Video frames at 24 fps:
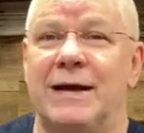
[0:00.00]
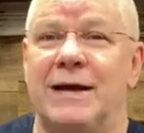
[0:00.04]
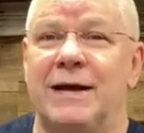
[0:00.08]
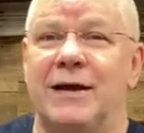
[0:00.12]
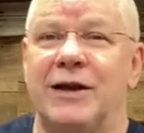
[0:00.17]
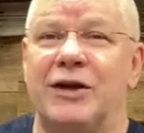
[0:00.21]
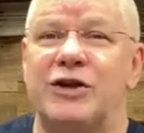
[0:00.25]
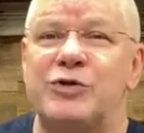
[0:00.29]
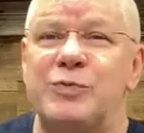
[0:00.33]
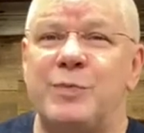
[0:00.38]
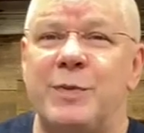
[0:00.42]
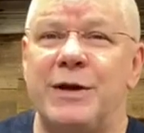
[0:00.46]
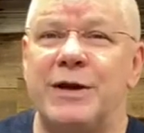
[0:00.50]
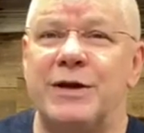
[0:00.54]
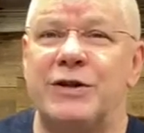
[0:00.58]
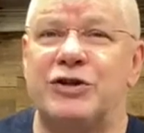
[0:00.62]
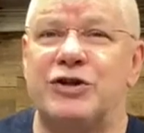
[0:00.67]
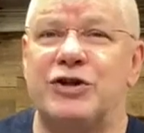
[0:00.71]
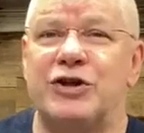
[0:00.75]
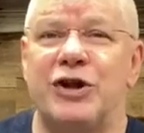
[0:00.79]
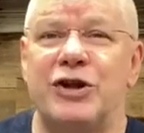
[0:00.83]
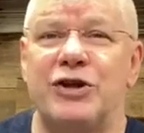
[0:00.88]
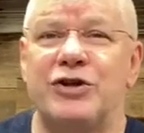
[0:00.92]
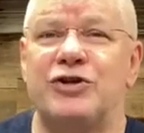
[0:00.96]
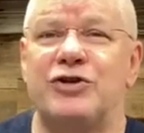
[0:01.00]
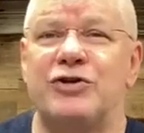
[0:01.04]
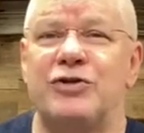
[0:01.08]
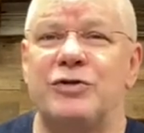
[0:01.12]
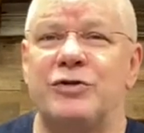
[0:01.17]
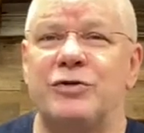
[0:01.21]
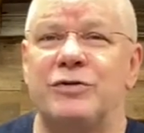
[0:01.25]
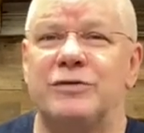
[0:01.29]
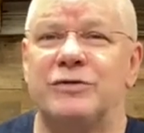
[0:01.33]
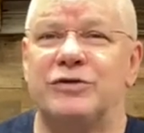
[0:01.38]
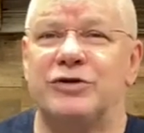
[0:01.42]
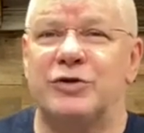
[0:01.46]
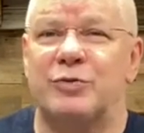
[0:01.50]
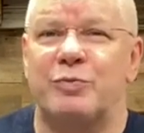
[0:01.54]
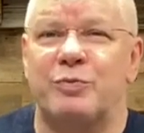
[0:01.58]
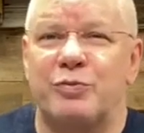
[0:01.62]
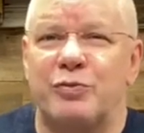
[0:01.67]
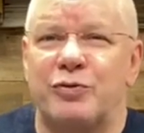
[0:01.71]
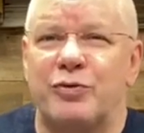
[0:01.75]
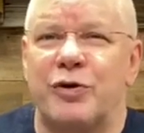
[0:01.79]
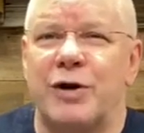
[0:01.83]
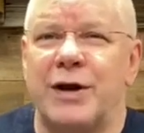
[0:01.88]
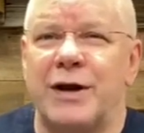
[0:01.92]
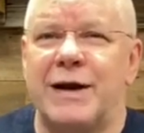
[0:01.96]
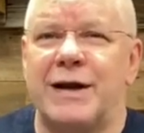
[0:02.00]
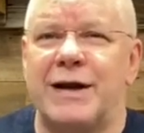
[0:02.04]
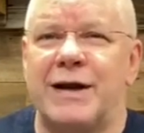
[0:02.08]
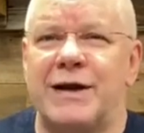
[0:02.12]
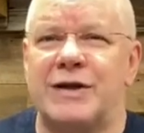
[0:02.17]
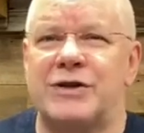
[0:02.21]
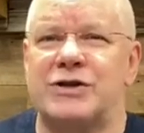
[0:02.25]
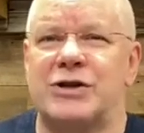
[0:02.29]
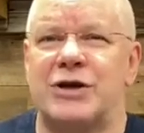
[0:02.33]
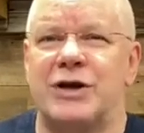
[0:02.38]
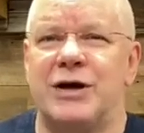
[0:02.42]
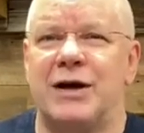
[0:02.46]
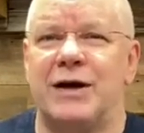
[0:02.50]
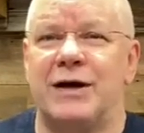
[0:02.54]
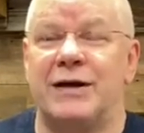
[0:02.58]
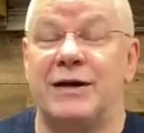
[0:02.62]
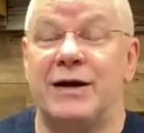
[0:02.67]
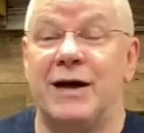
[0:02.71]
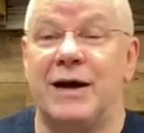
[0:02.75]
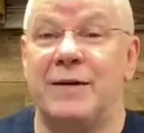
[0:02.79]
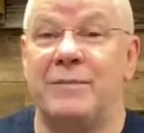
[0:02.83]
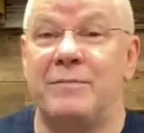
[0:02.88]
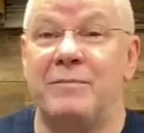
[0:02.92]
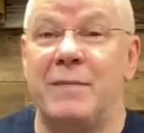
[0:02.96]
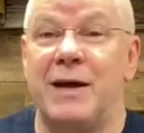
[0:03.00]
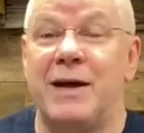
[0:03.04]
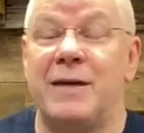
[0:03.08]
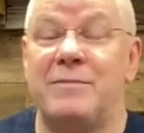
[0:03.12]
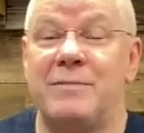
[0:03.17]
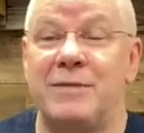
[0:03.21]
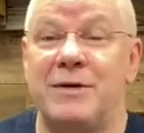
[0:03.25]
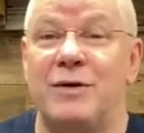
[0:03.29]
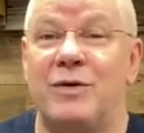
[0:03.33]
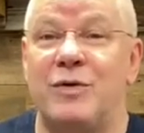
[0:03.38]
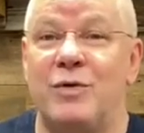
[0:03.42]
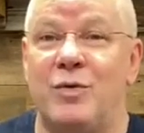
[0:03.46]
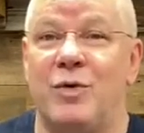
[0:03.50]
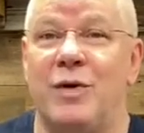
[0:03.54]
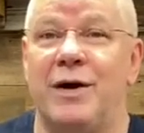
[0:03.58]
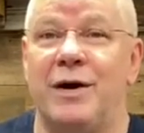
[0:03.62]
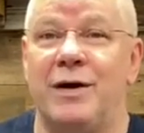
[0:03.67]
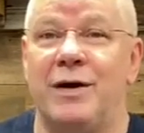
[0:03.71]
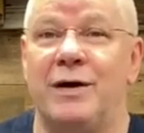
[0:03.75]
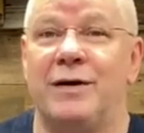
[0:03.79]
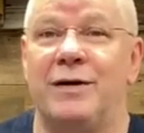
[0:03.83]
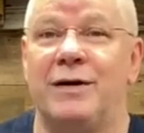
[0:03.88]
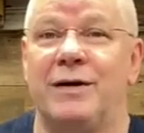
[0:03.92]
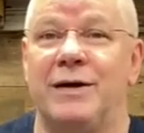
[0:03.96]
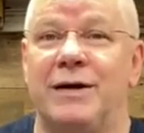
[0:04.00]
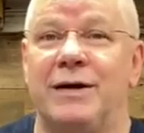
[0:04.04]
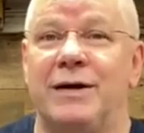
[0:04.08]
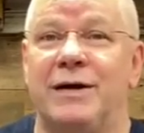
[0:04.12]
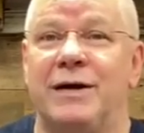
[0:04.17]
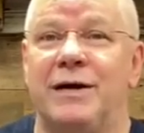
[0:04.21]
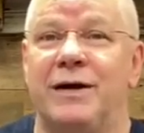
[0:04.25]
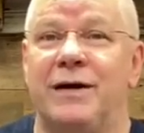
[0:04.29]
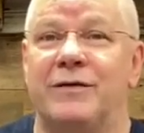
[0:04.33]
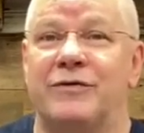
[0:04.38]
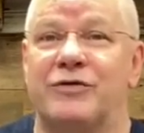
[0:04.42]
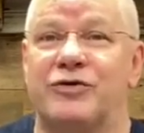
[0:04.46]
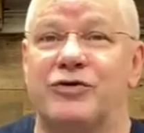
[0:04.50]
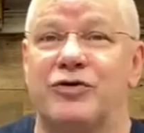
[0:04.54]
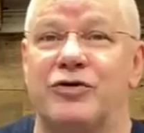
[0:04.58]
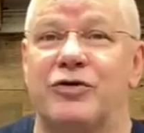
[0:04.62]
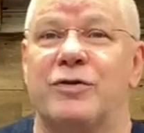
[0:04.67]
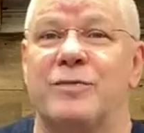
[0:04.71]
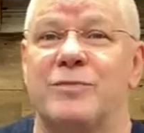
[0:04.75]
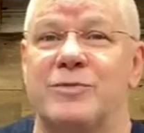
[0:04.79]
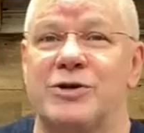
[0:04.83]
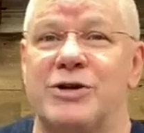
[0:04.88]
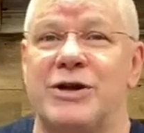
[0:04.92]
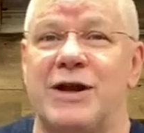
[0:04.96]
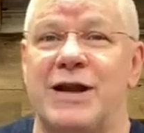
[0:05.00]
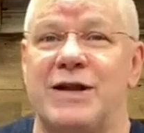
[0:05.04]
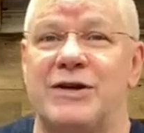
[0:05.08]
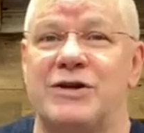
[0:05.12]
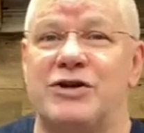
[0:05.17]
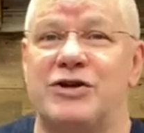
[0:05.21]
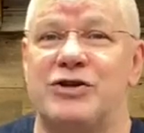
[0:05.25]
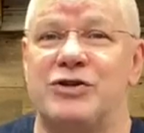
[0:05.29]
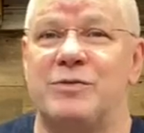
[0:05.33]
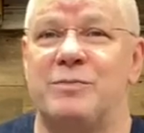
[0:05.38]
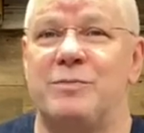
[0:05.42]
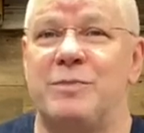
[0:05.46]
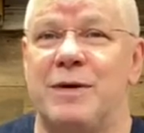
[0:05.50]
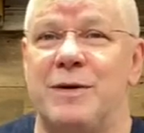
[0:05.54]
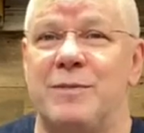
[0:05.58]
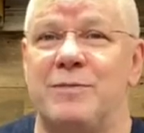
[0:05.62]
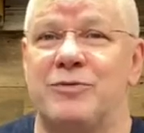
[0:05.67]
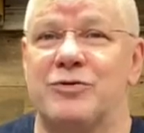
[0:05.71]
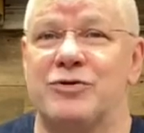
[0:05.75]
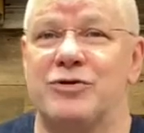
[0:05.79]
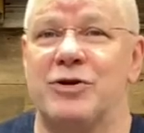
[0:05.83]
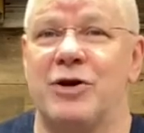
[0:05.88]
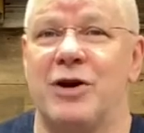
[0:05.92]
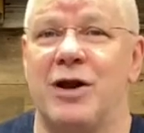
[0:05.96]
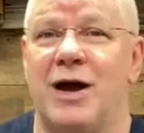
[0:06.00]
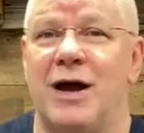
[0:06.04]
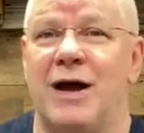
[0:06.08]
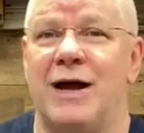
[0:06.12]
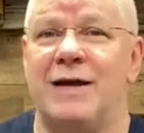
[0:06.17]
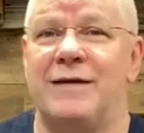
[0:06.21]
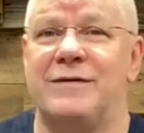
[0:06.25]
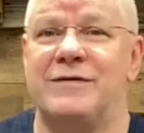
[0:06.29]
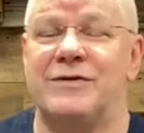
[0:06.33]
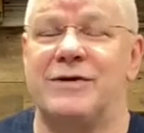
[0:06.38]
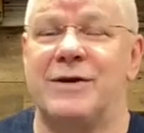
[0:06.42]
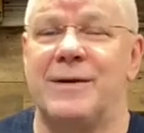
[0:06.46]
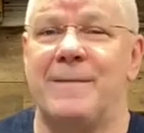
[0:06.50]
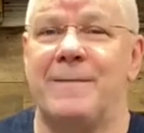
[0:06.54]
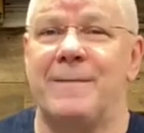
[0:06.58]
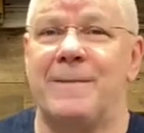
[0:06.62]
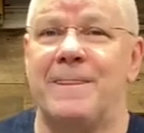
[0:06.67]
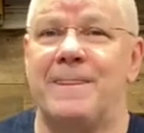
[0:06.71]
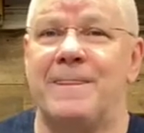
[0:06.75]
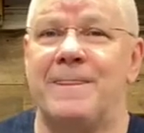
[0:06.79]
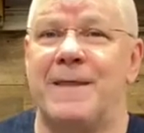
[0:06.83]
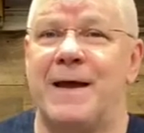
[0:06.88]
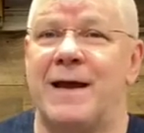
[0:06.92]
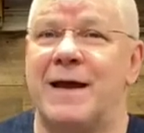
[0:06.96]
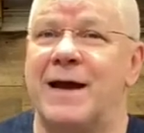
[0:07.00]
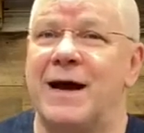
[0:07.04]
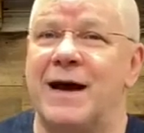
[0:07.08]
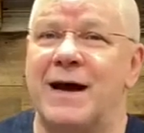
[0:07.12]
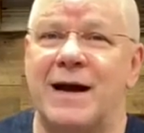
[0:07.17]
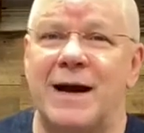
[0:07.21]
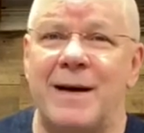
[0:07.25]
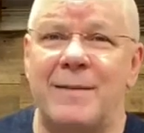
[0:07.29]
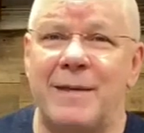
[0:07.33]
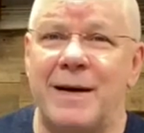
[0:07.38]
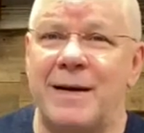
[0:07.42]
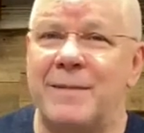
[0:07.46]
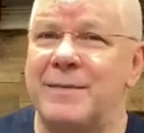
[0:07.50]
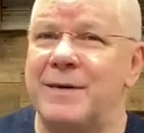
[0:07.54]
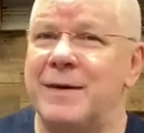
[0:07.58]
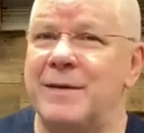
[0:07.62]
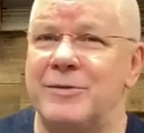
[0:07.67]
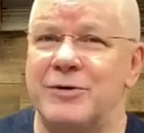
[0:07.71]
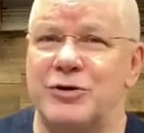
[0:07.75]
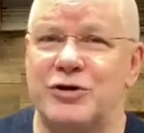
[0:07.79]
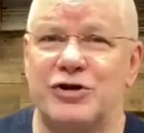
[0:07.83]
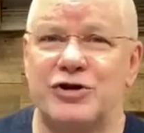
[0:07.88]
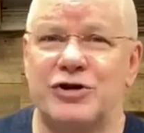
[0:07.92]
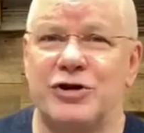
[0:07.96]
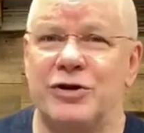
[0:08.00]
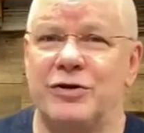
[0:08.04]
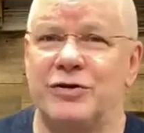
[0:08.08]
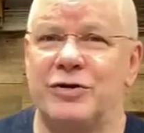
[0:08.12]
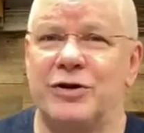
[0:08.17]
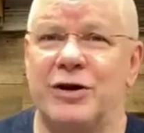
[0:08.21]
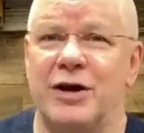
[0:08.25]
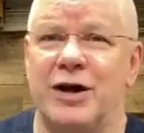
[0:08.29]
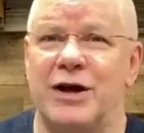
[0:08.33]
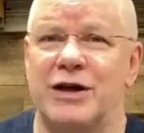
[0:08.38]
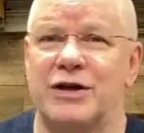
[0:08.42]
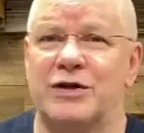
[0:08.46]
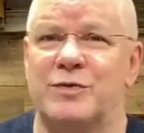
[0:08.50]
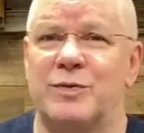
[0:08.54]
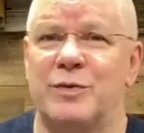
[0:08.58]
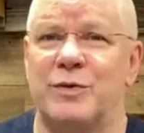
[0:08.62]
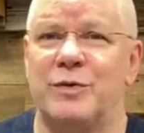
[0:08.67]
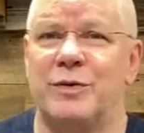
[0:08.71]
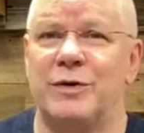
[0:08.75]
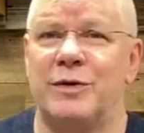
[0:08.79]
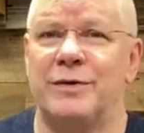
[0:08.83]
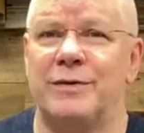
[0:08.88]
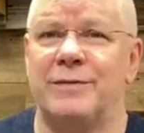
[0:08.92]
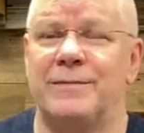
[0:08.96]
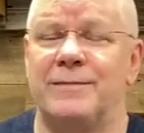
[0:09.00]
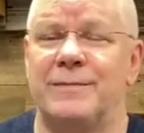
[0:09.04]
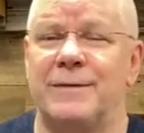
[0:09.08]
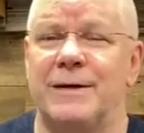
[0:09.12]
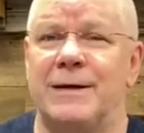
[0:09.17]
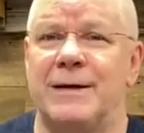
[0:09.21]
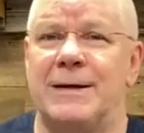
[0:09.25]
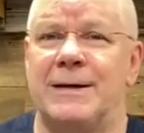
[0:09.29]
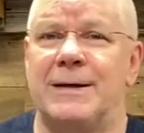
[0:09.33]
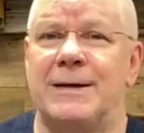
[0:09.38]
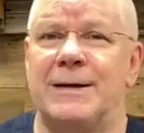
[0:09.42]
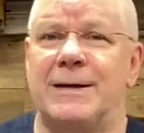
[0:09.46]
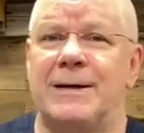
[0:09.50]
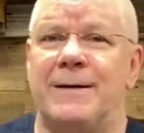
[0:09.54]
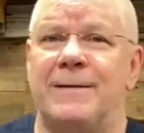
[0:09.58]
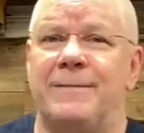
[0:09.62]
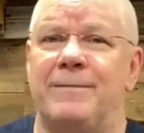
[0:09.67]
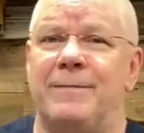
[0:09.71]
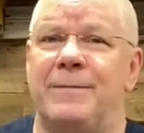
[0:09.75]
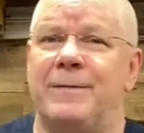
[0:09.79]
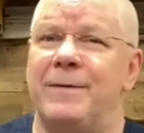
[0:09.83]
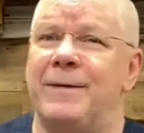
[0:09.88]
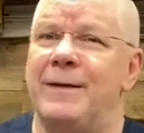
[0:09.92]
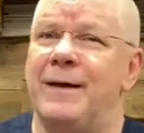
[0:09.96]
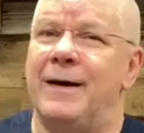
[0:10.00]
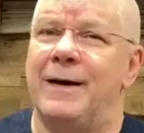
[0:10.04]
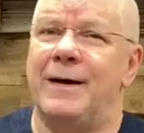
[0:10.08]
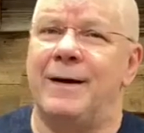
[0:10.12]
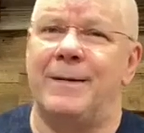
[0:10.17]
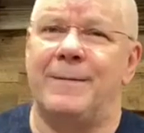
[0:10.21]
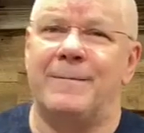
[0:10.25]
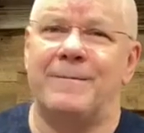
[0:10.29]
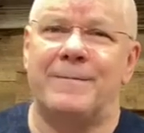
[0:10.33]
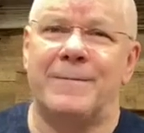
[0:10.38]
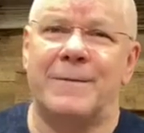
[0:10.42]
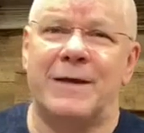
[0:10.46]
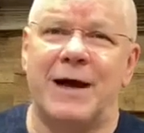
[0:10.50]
Let's be intentional to pray and ask God, God, make me aware of circumstances in people's lives that, God, I might be able to share the gospel with them.